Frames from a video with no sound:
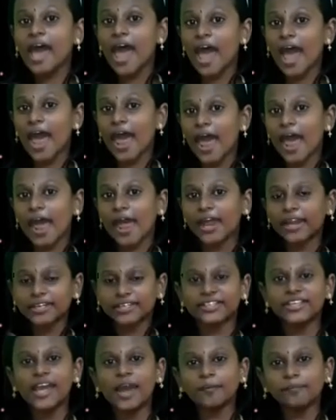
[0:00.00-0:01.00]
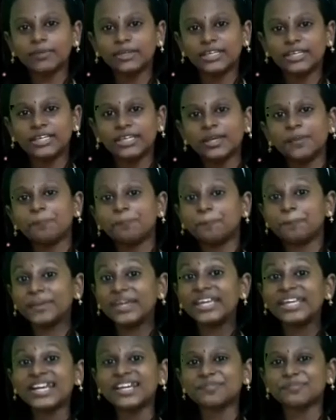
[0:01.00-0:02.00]
and yummy
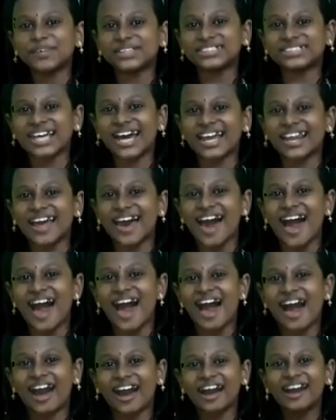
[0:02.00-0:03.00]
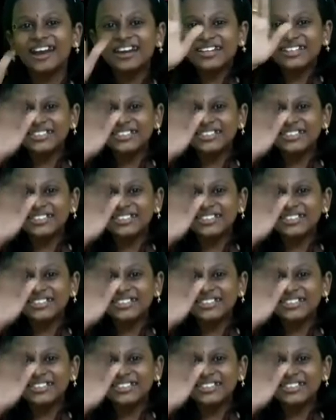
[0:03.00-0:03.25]
peanut masala.